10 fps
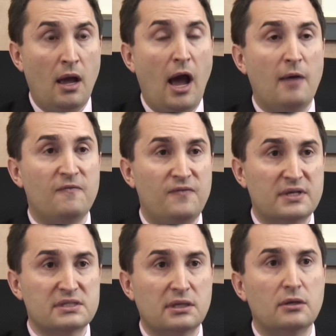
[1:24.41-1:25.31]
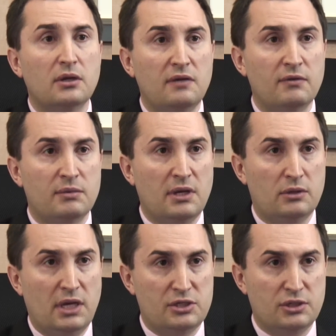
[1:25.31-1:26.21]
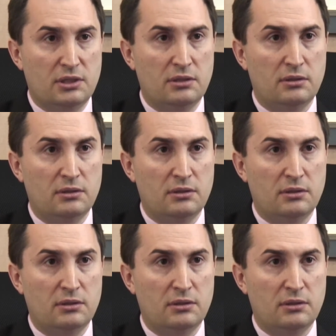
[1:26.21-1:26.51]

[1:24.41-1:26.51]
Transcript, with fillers: I'm fixing it even without touching it